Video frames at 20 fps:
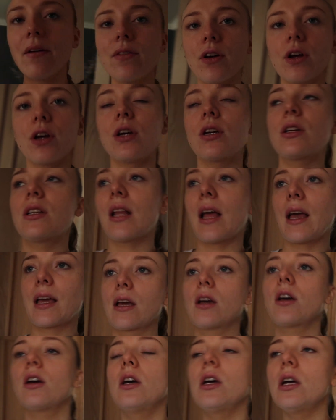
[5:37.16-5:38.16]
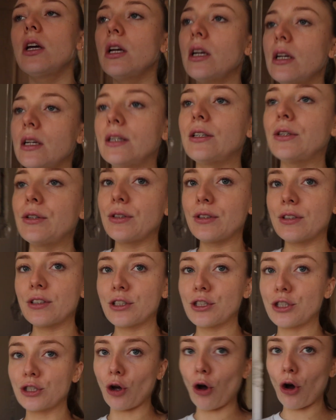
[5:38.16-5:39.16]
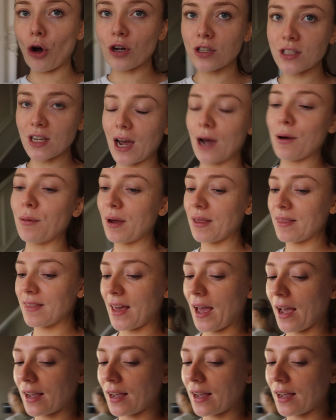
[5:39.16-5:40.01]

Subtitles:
of a like sort out in the